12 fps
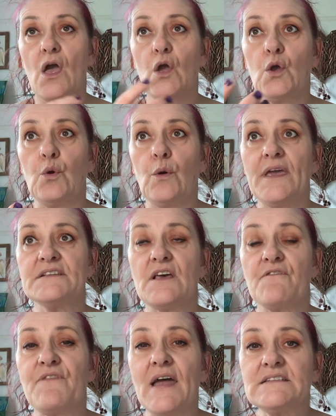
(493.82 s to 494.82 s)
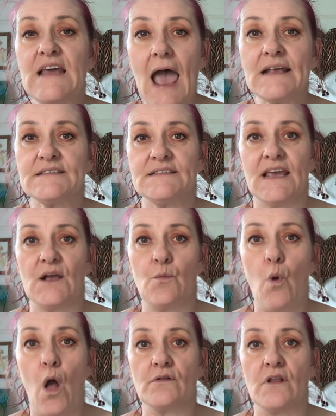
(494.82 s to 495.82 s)
who is a fantastic
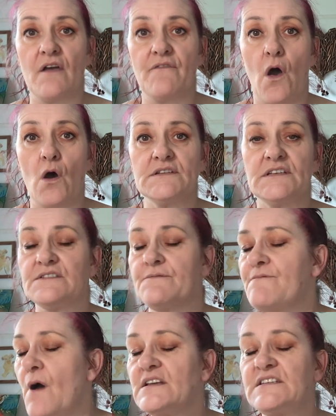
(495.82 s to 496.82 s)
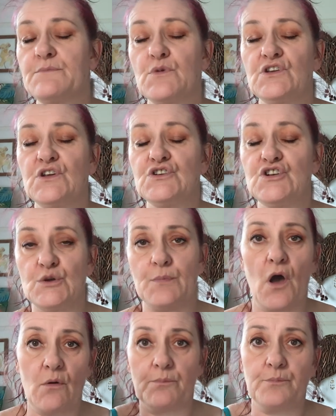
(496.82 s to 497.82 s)
wildlife artist. Find him on YouTube.
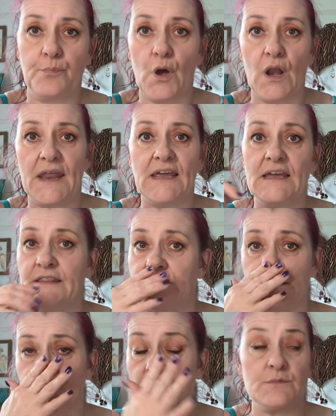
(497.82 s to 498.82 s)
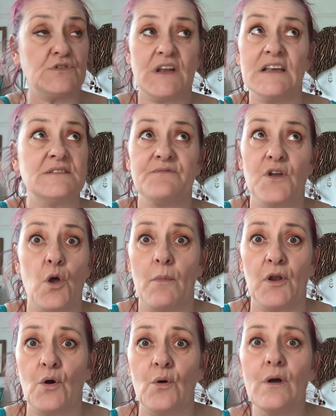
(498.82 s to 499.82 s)
I'll put a link in the description. He's
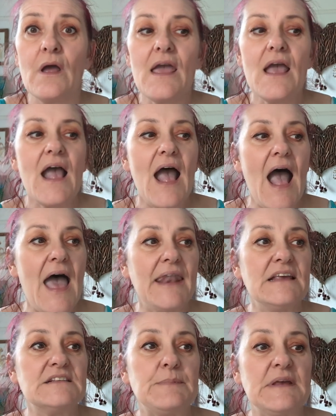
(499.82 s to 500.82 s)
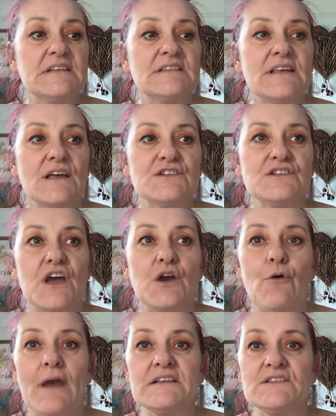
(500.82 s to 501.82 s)
phenomenal. And he's been such a
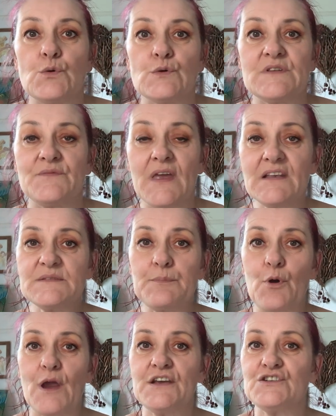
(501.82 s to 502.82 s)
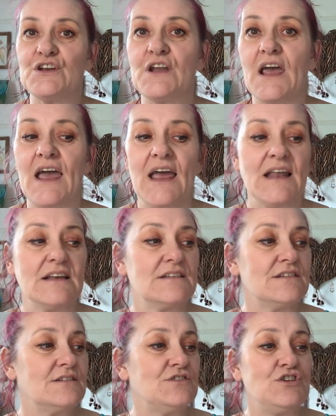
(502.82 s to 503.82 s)
great source of inspiration
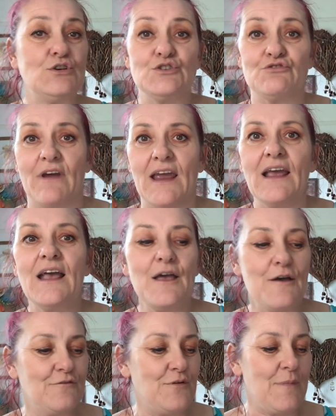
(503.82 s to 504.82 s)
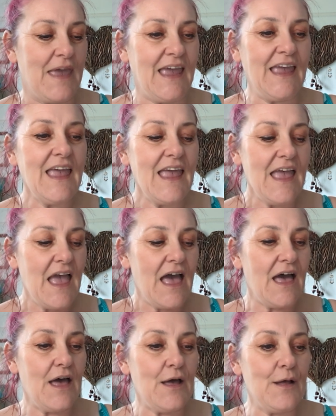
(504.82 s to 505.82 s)
and tutoring for me.
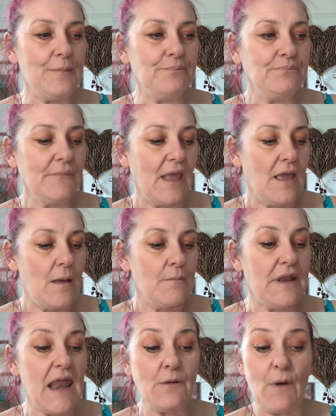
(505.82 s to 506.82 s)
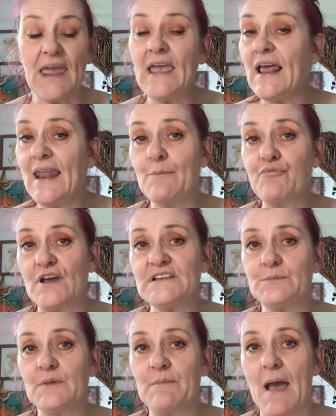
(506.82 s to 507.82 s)
But anyway, he
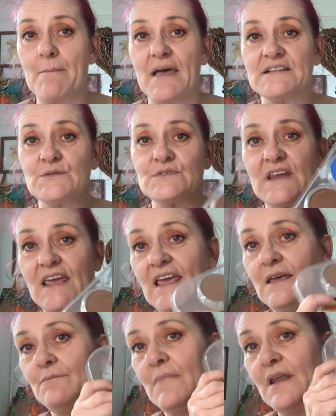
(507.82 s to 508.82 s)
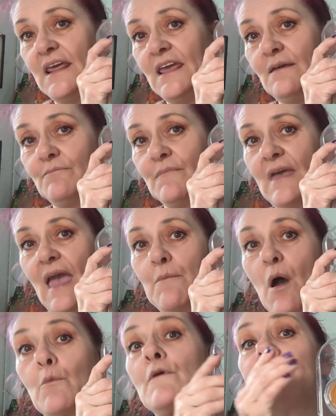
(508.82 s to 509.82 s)
collaborated with Panpastels and he
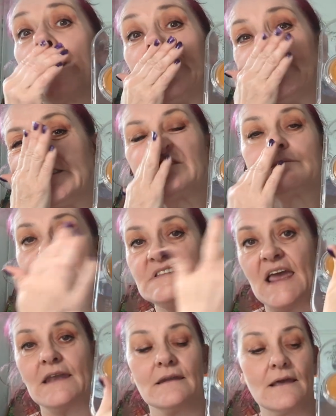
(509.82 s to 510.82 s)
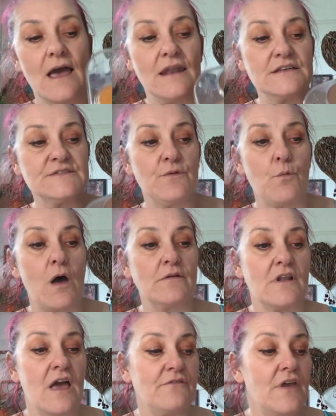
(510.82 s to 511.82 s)
came up with these 10 colours for
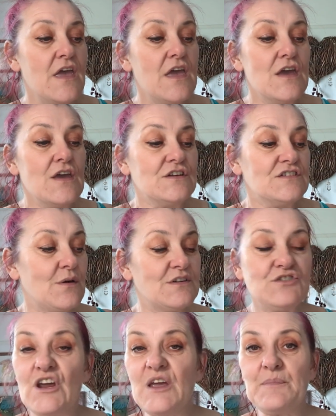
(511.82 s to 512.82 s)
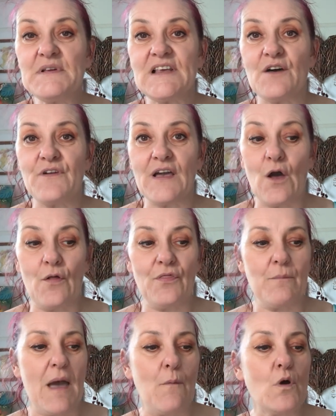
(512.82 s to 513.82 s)
wildlife. So I treated myself, I got
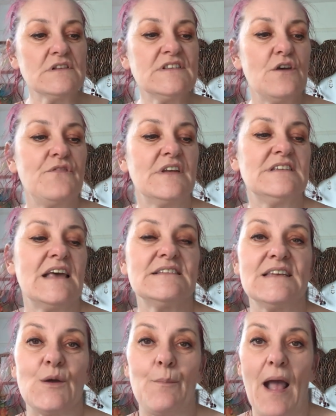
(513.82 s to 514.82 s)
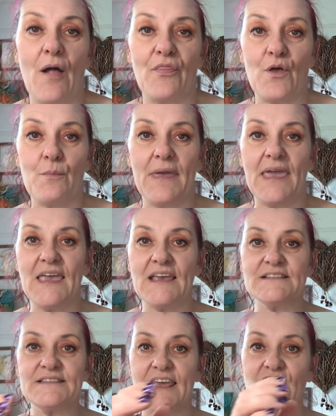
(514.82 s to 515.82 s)
them. And what's so fantastic about them
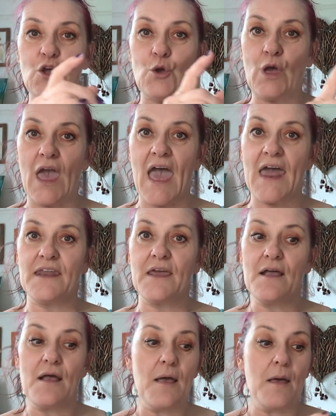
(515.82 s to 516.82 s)
is that you can